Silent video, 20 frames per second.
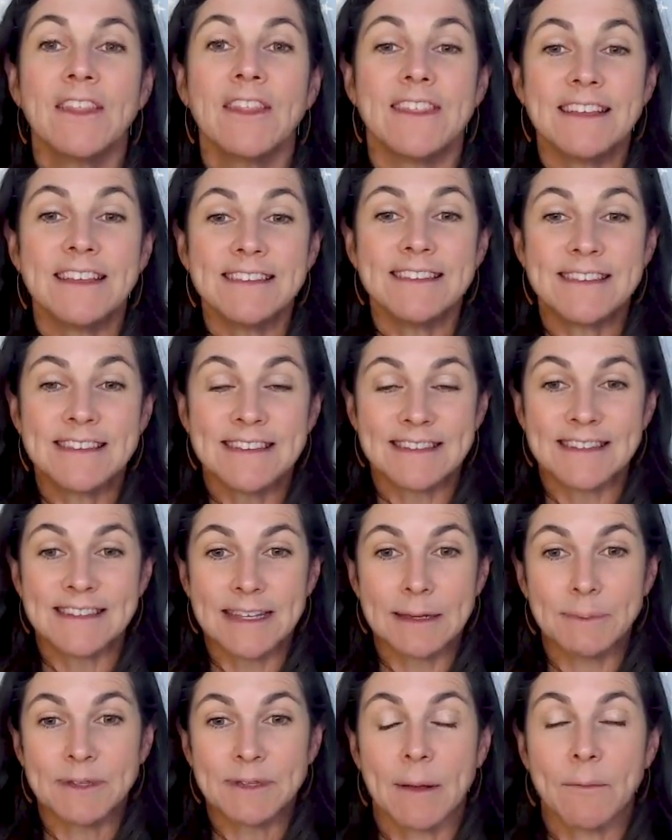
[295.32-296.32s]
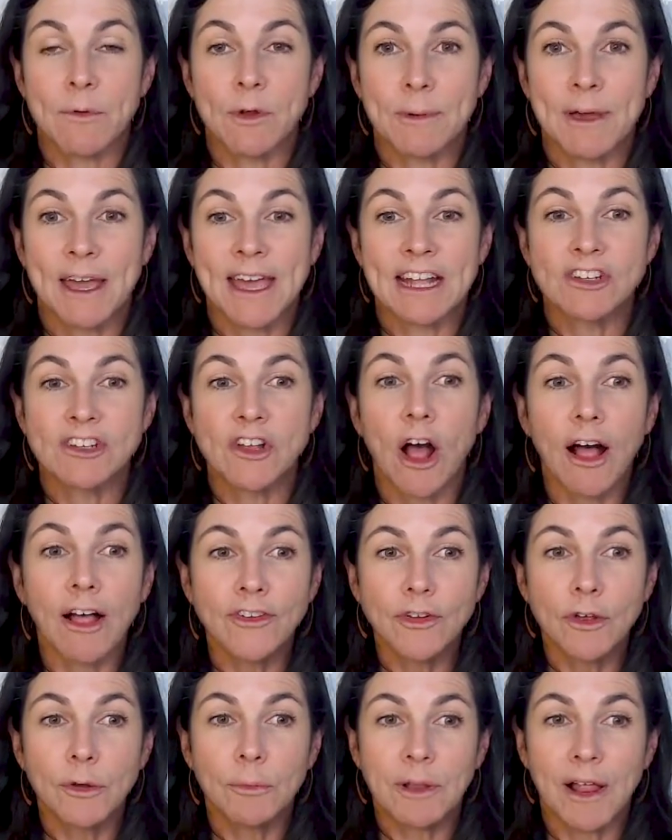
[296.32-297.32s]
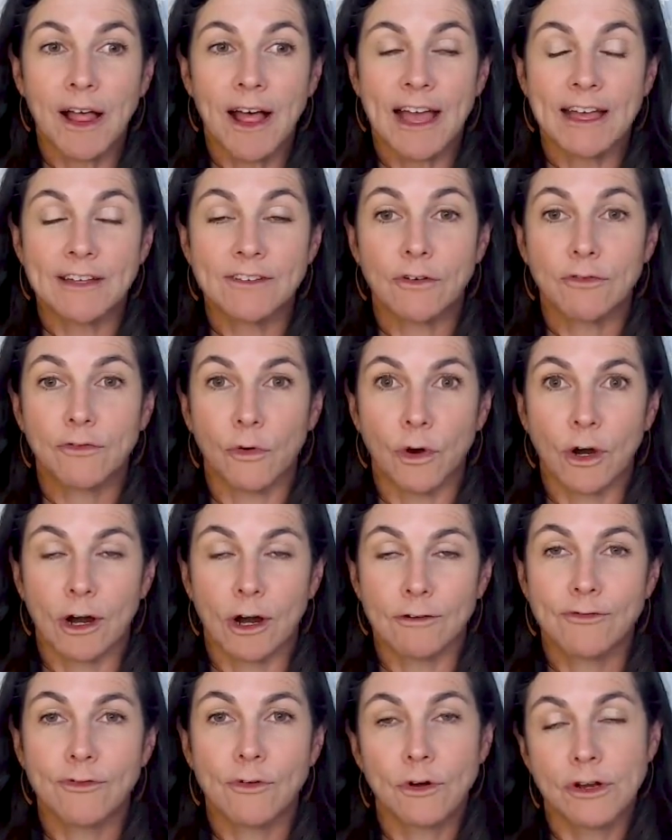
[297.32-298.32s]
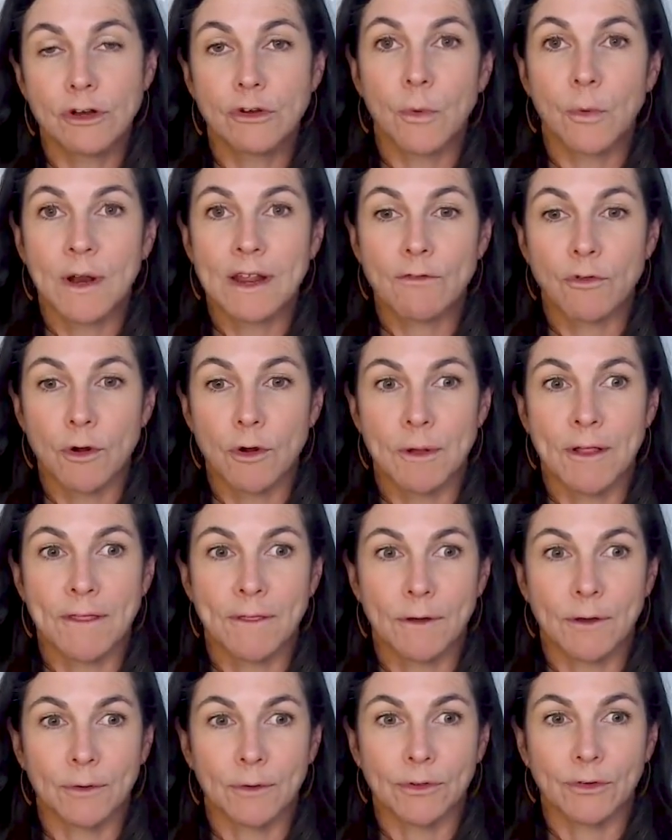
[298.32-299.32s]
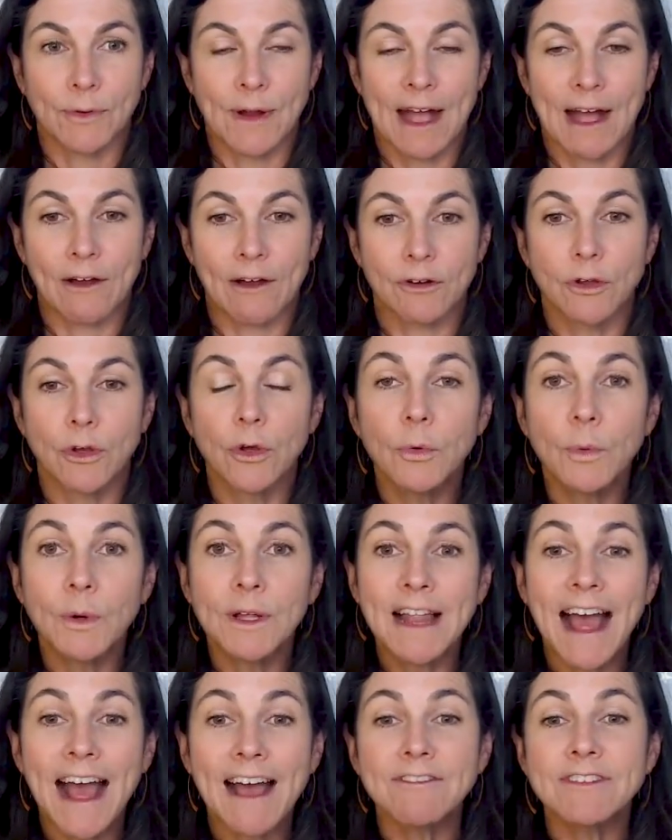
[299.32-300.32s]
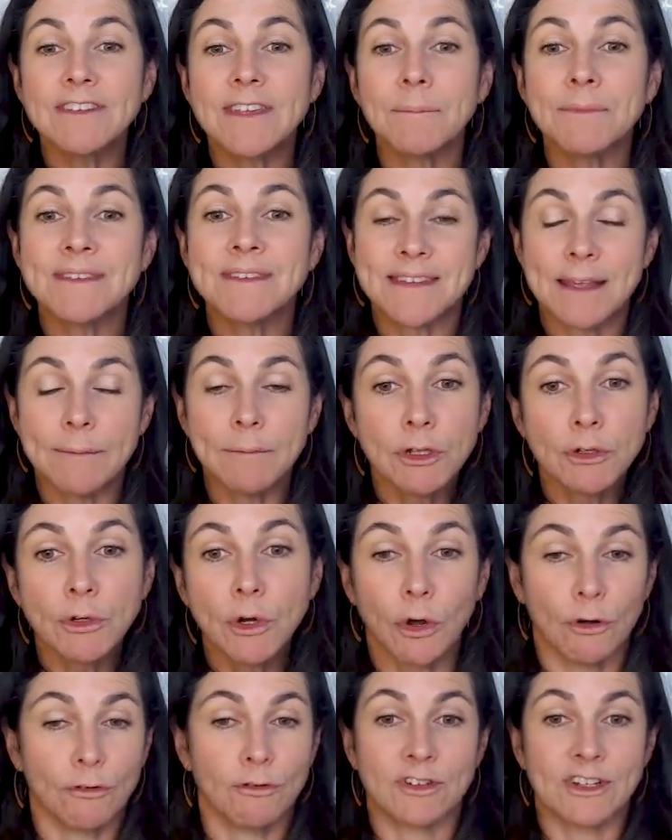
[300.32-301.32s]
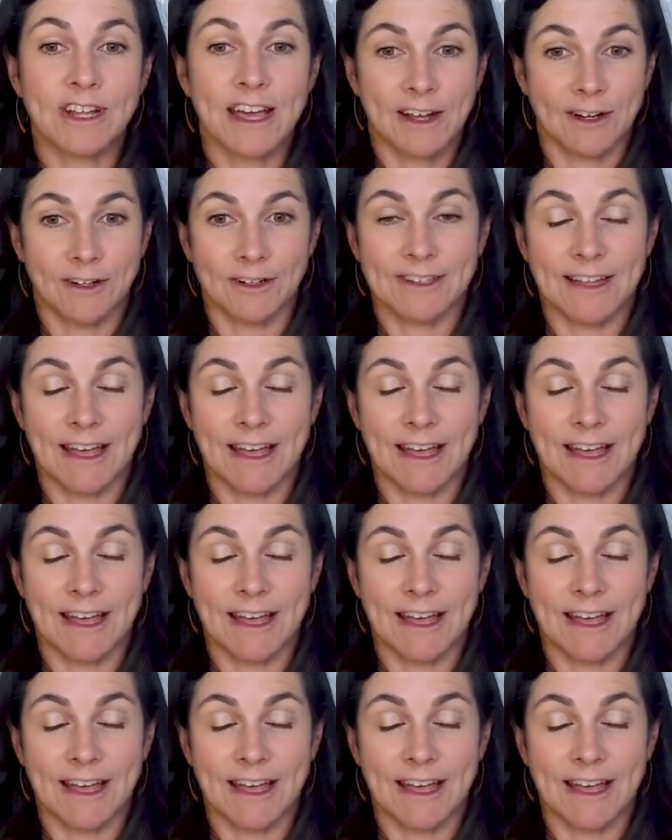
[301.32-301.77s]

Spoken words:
This sleep summary by age also applies for our 4 to 24-month-old crowd, who will have some similar overtired